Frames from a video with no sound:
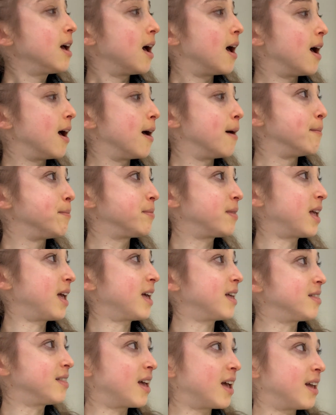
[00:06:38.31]
Um,
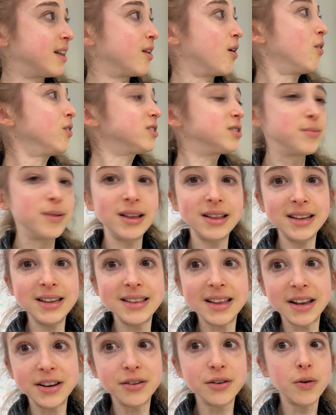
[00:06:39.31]
and then ultimately,
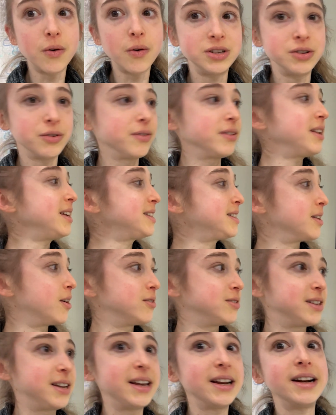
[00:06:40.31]
then you're to release
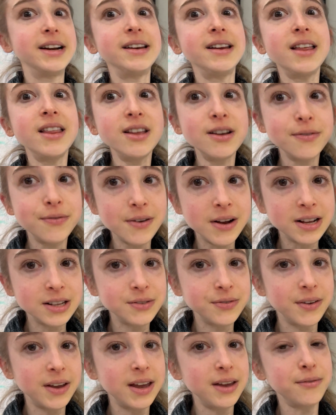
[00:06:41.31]
those and get another
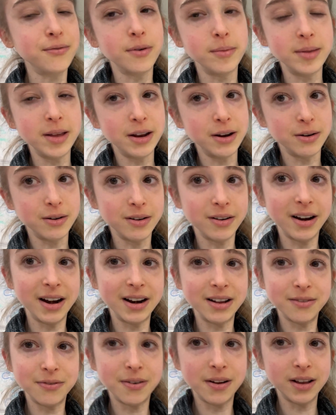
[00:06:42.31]
phosphate from the
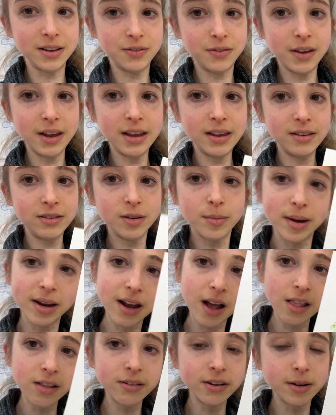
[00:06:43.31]
inorganic phosphate. So by
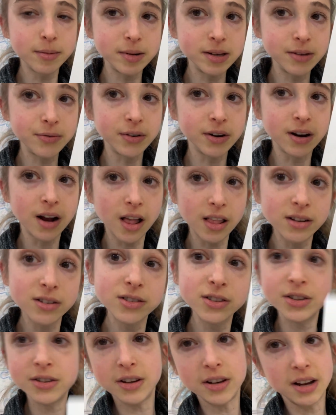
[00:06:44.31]
coloring them in different
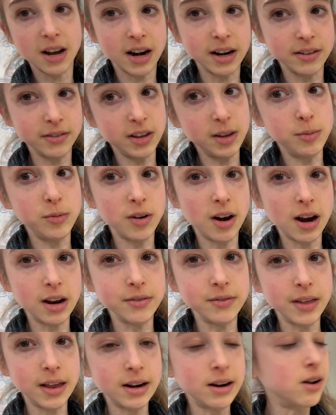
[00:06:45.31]
colors, you can kind of keep track
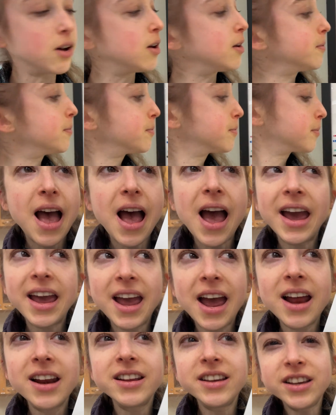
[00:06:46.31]
of that all. I
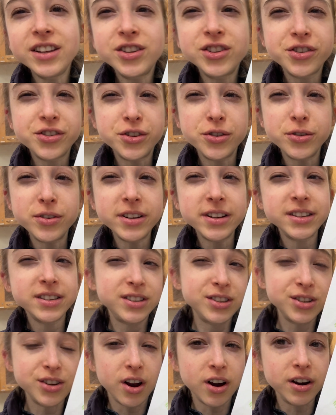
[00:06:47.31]
had each student
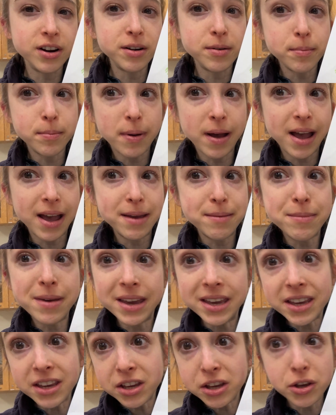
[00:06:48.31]
start by
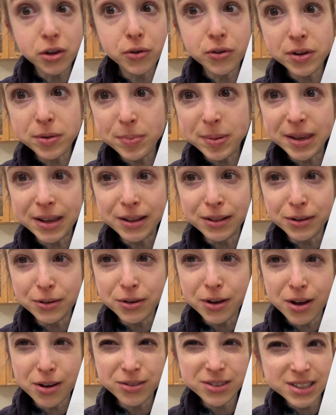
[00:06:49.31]
making UDP
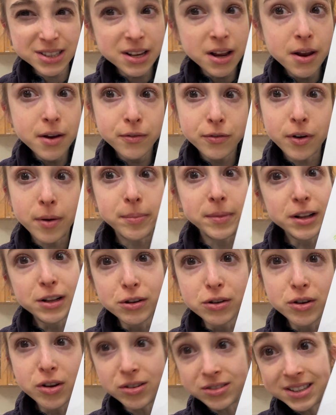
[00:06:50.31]
glucose from the
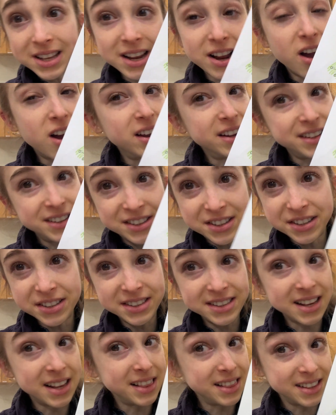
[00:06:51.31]
glucose that got into
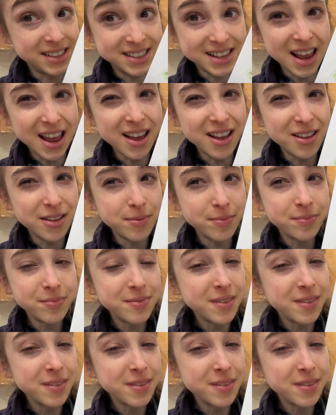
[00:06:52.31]
the cell.